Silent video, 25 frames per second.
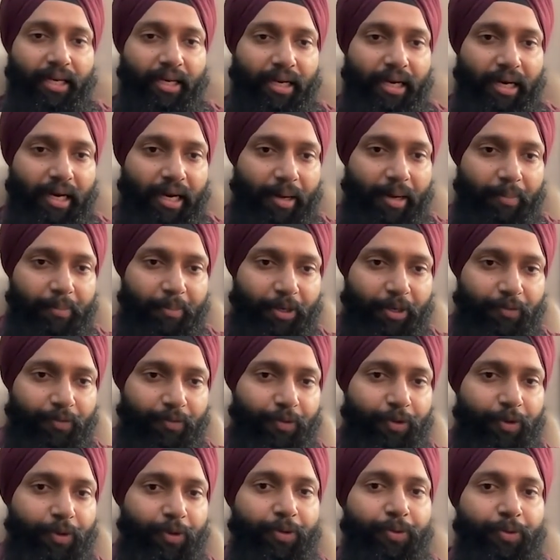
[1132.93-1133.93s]
I'm
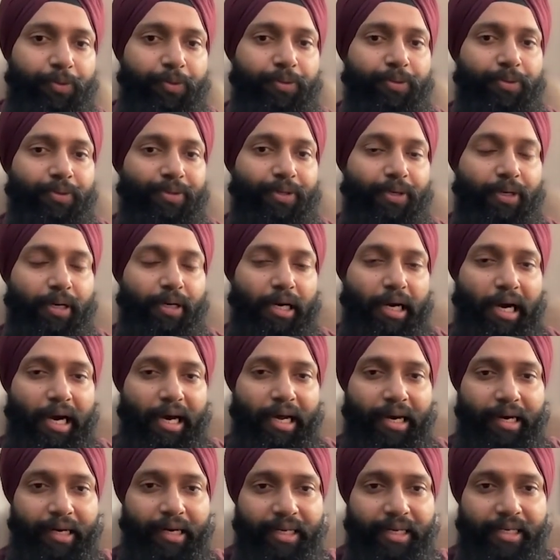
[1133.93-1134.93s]
giving you a
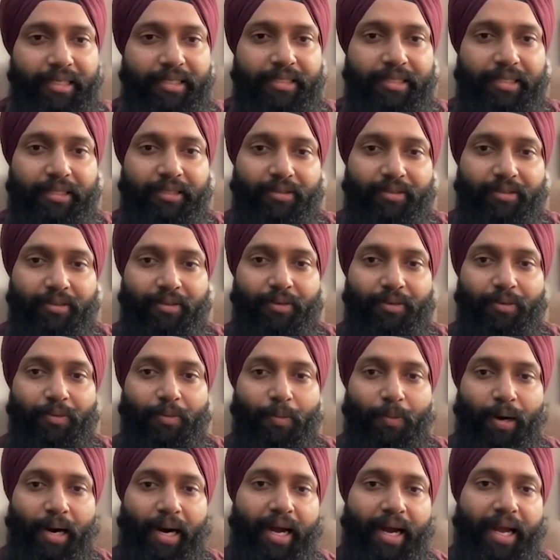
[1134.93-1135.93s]
reason
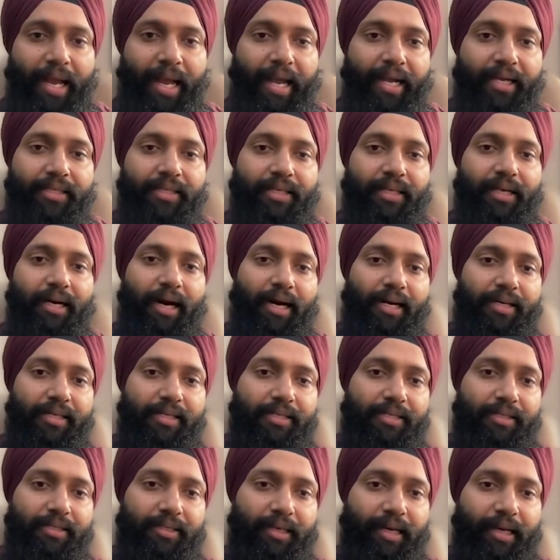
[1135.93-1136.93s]
why X
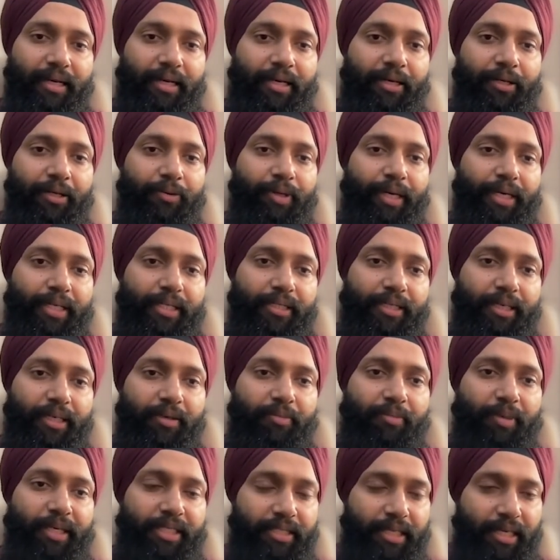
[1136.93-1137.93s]
cars get into accident
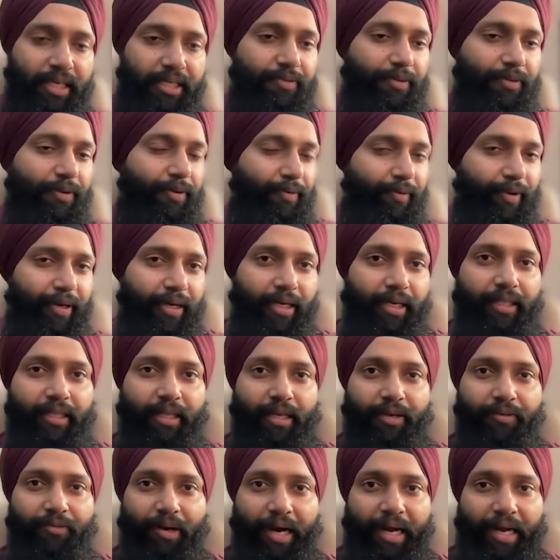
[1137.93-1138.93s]
much less frequently
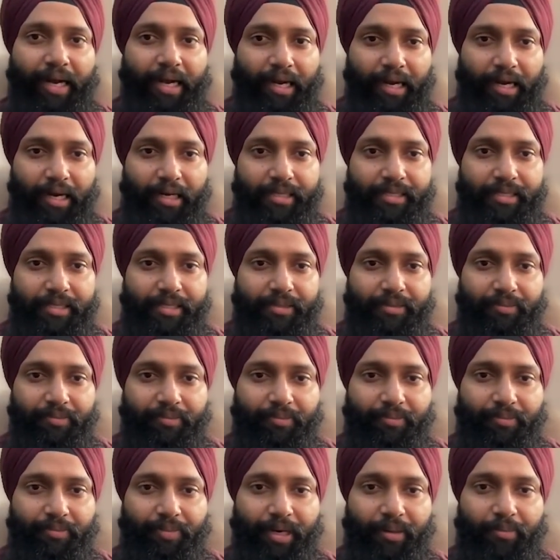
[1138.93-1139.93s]
than Y cars,
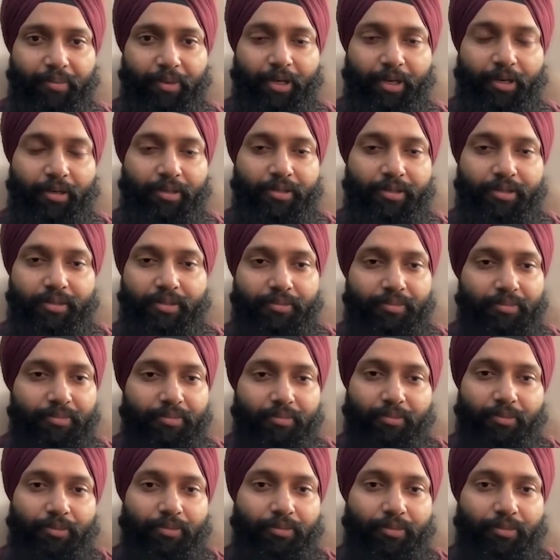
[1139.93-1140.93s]
right? Because
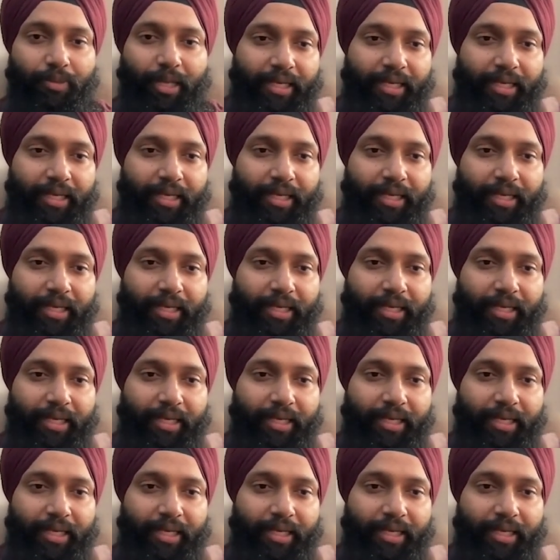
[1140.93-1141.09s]
X